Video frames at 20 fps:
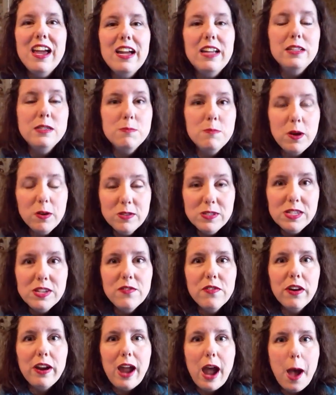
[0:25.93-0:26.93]
it's mostly
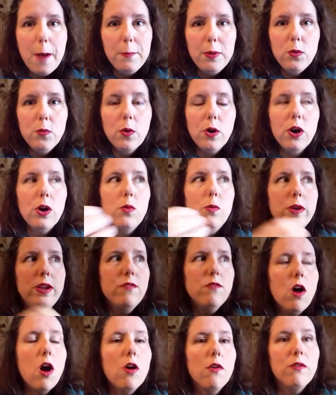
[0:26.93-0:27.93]
very happy work. We've
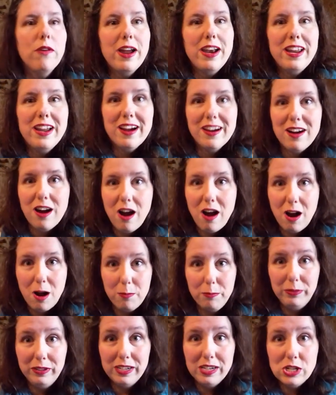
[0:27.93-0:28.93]
already
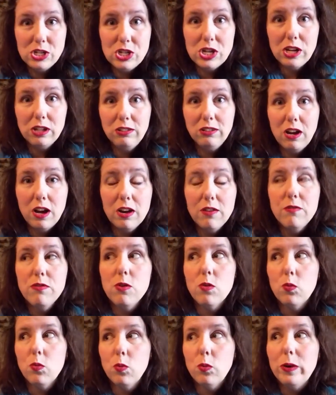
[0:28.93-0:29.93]
accomplished a lot of
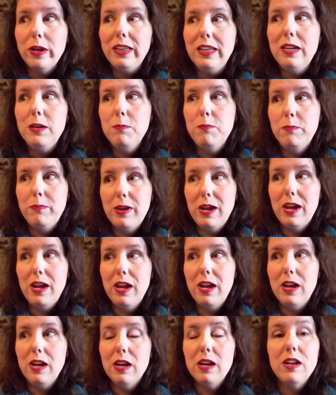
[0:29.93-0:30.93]
the really
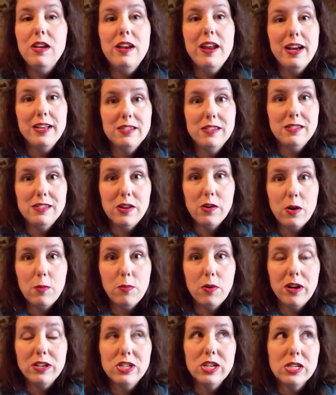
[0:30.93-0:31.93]
big necessary
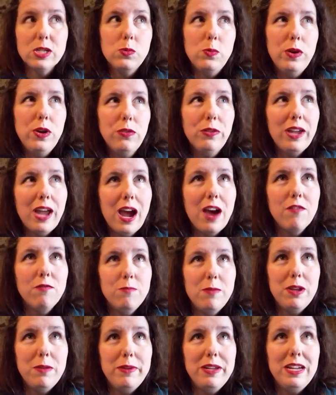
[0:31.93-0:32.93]
projects. We only have
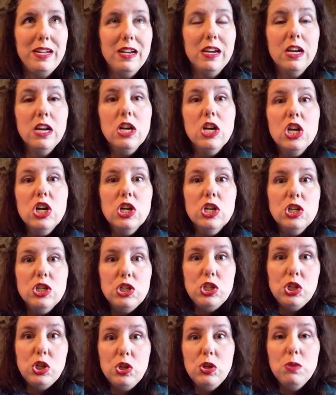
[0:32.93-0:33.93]
maybe
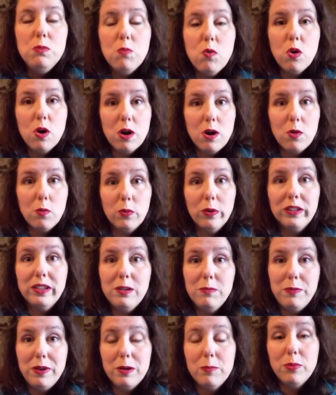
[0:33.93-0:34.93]
two more
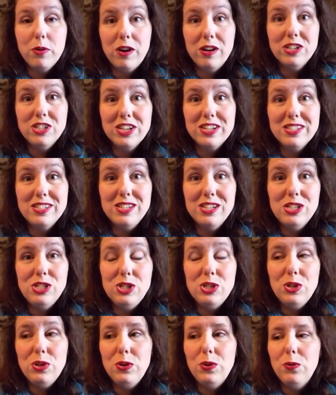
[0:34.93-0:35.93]
really big projects to
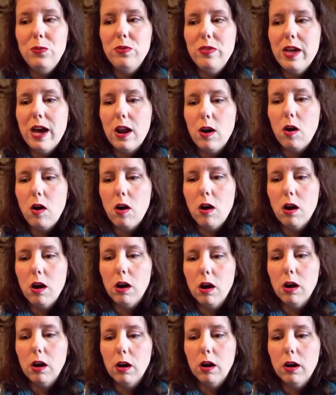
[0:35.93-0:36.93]
do that
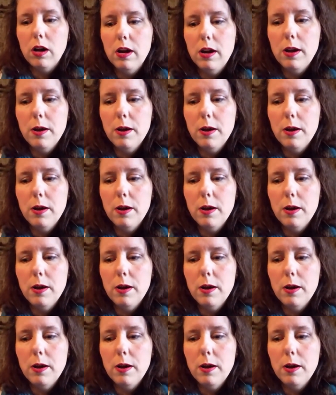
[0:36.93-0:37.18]
are